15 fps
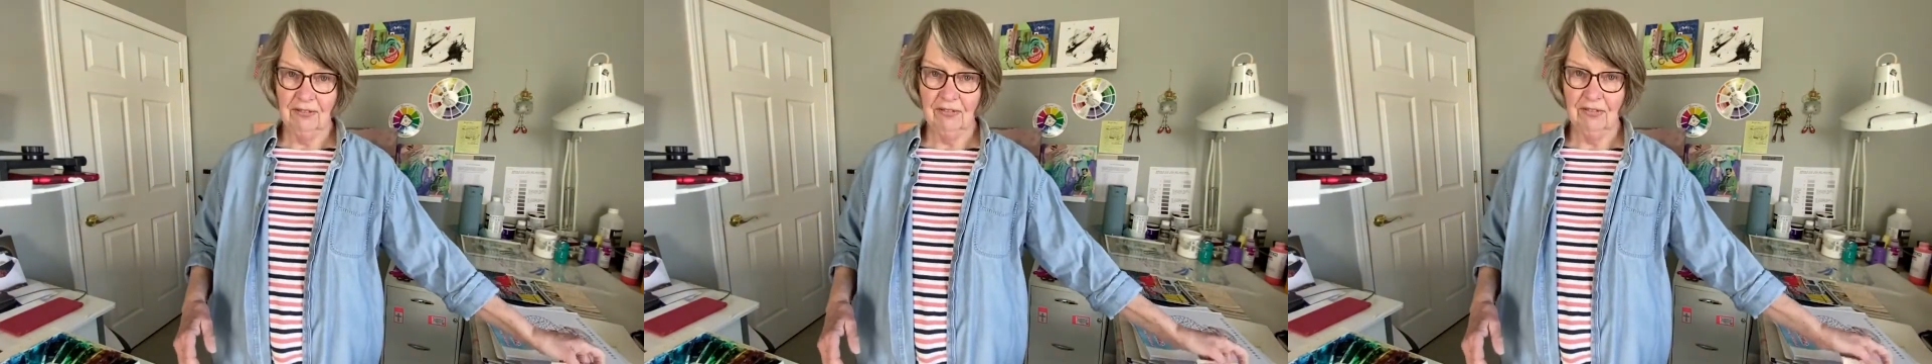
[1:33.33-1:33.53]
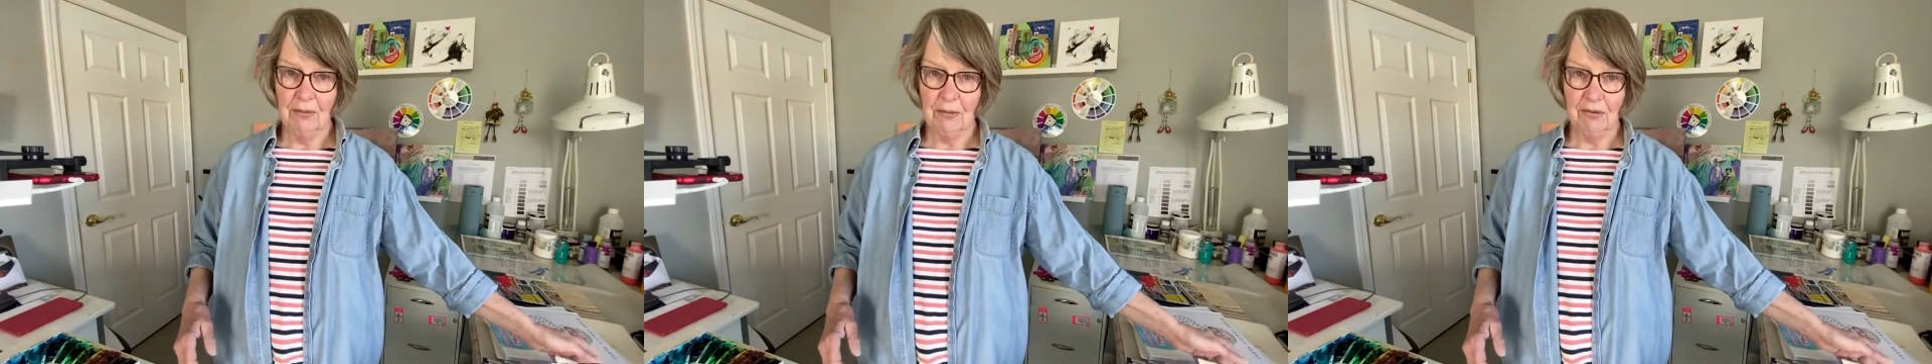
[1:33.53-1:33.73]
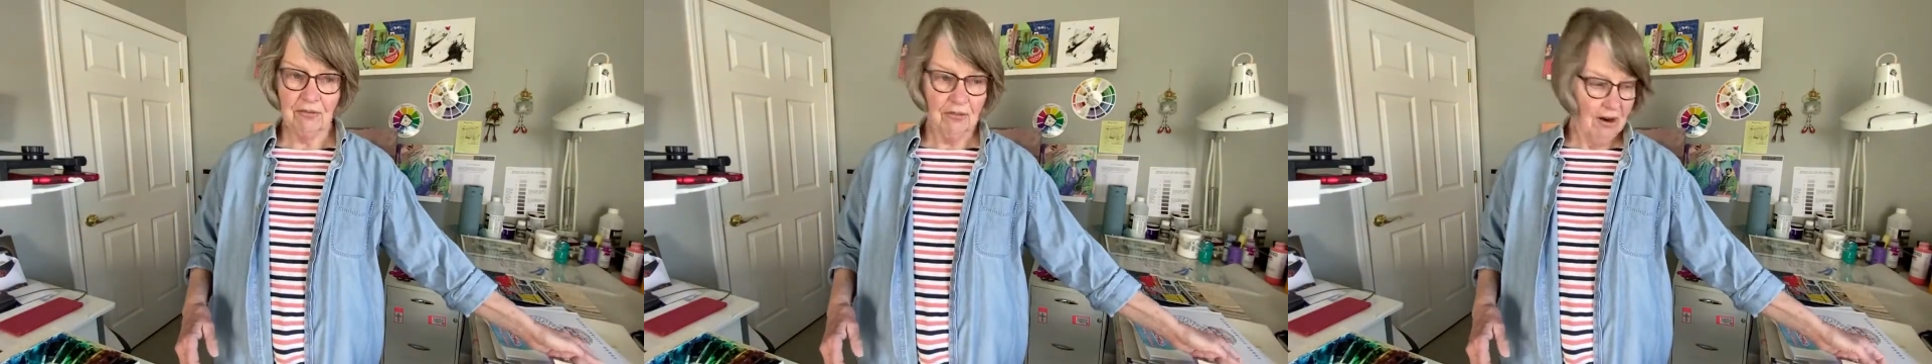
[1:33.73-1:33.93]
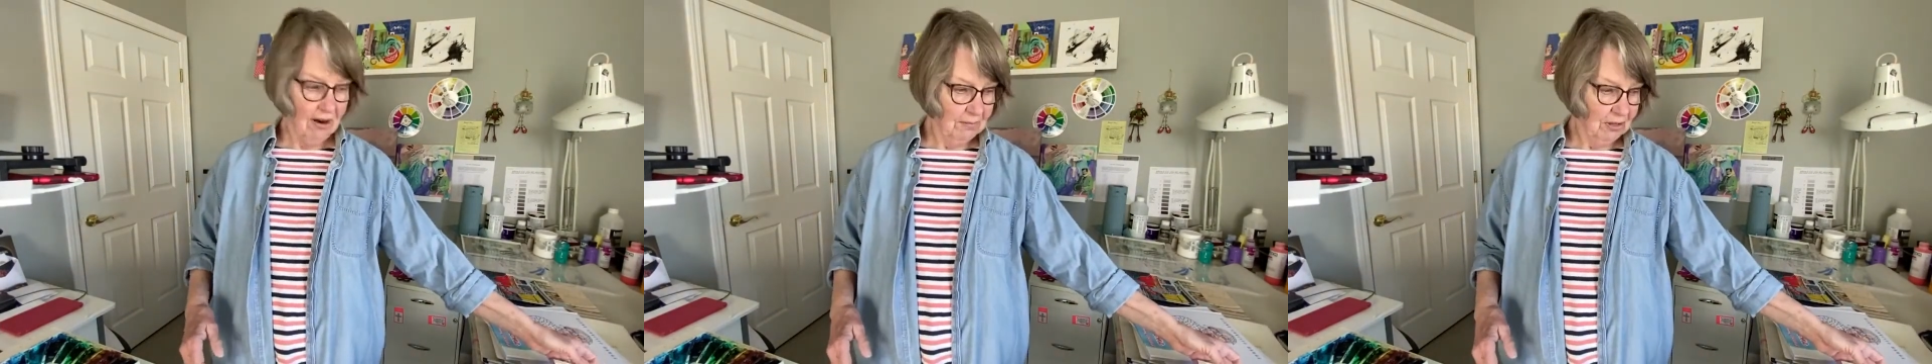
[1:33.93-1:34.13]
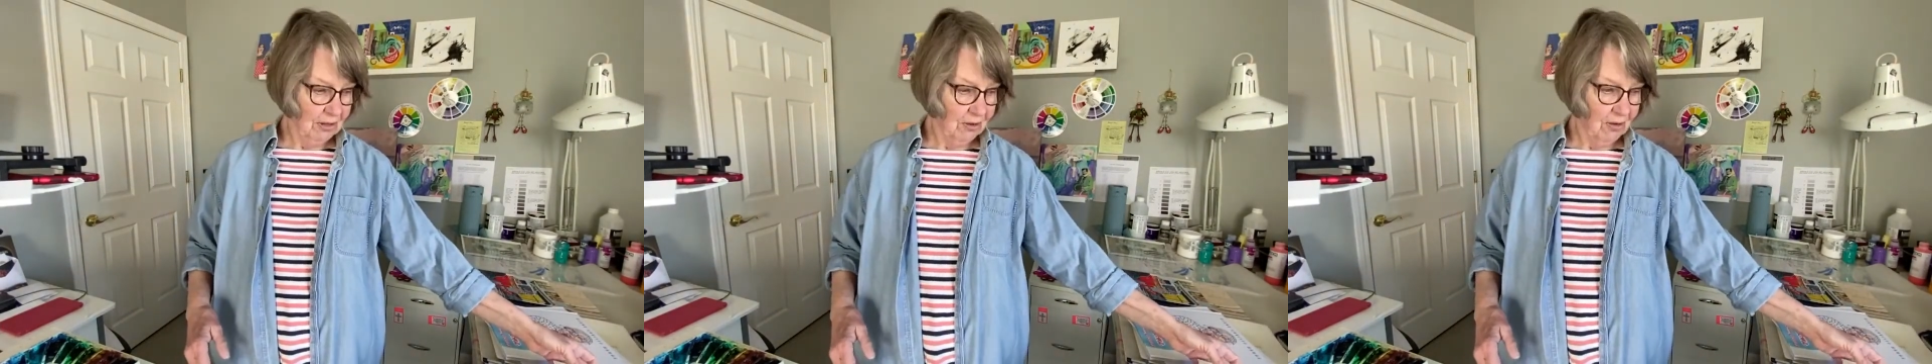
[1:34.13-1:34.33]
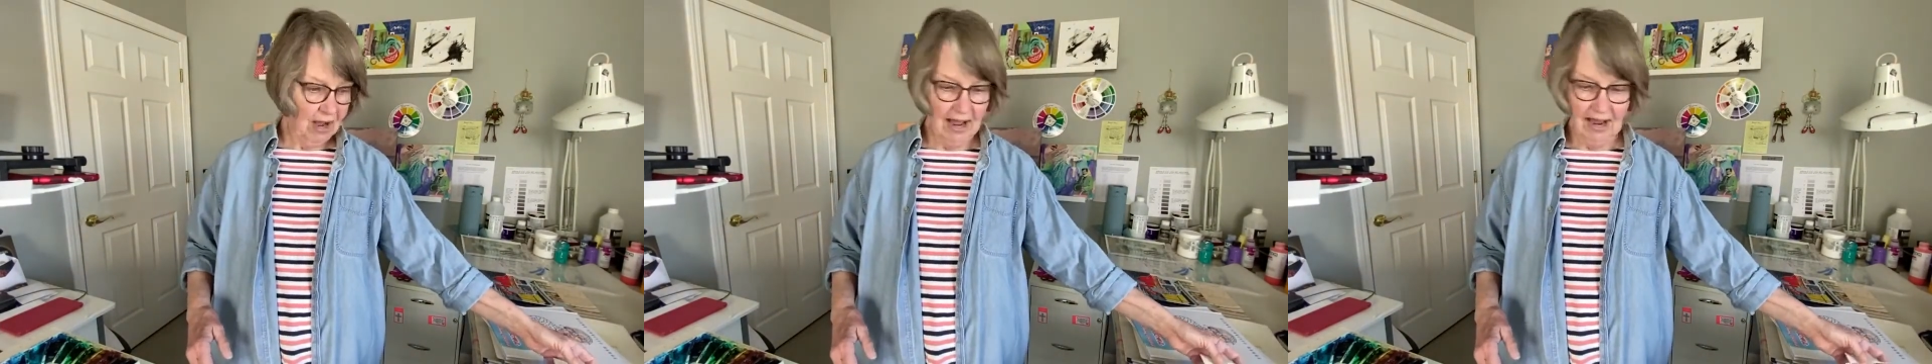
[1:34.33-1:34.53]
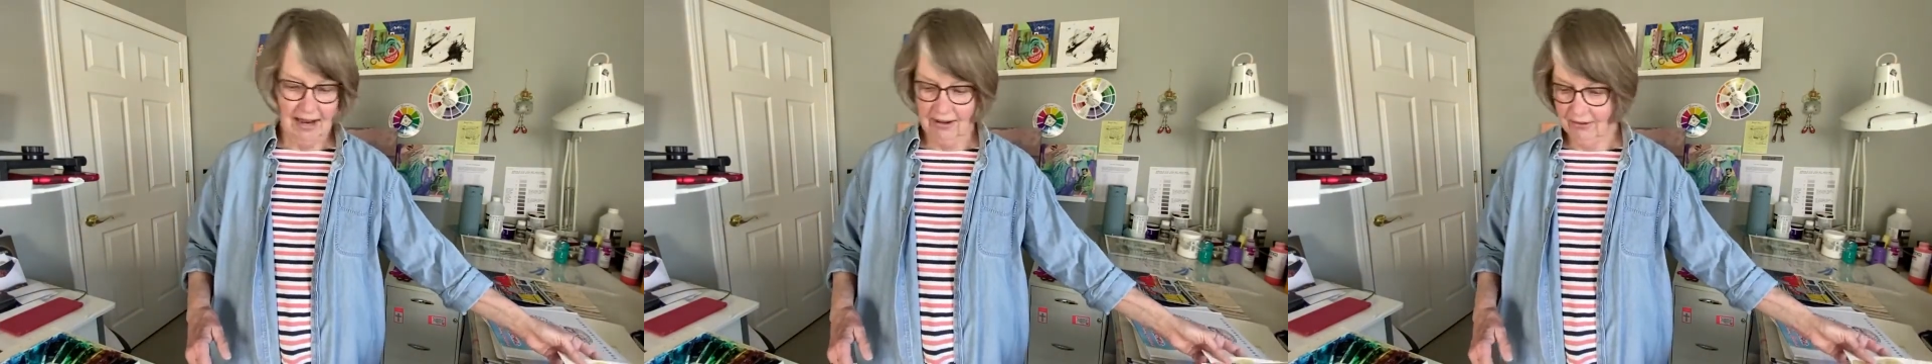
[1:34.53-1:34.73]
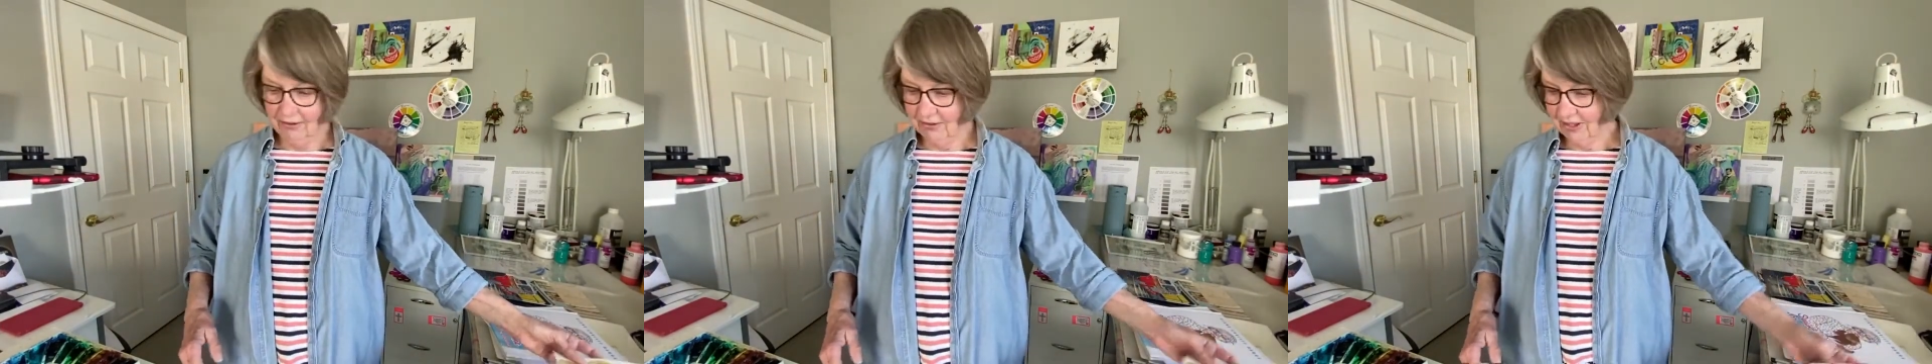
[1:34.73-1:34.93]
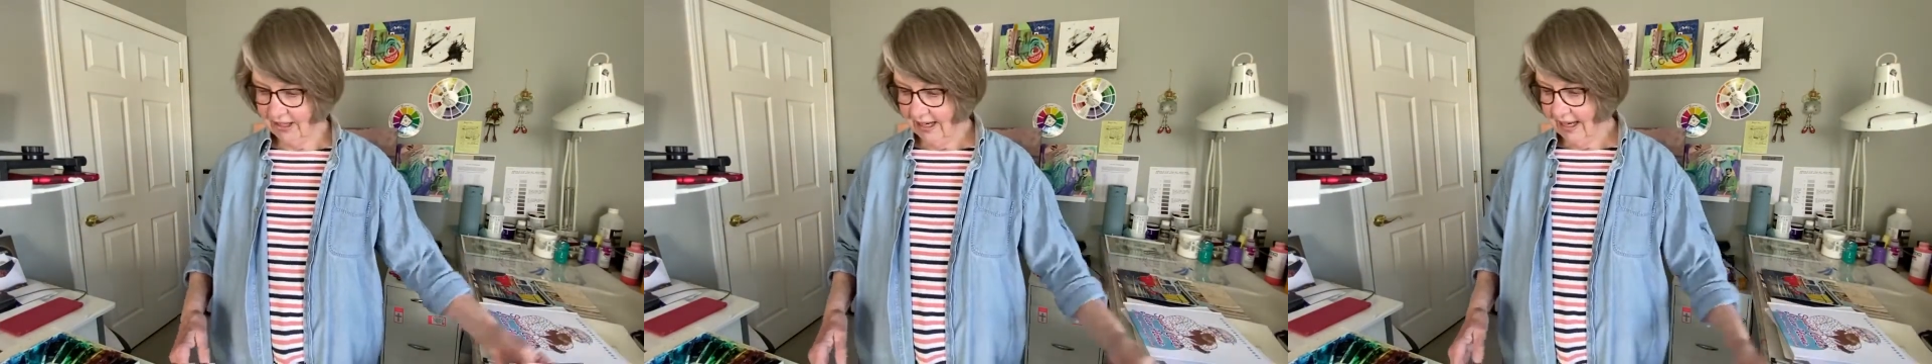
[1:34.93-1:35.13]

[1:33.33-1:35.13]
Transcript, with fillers: from a farm in Ohio,